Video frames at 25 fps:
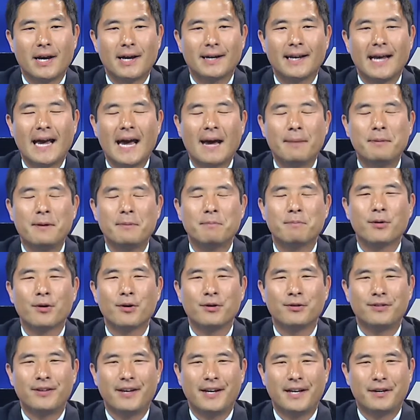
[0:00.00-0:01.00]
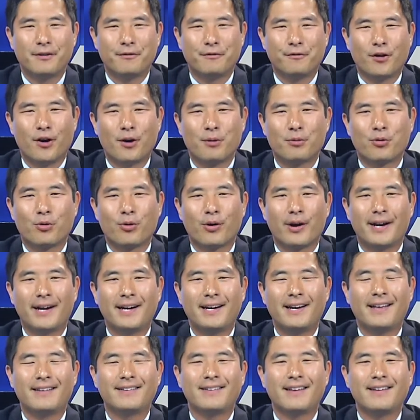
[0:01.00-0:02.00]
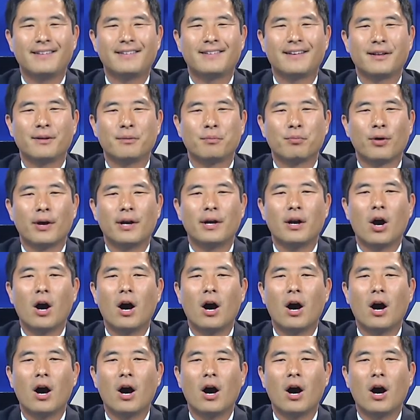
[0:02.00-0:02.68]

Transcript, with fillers: happy birthday to Farm Credit as they celebrate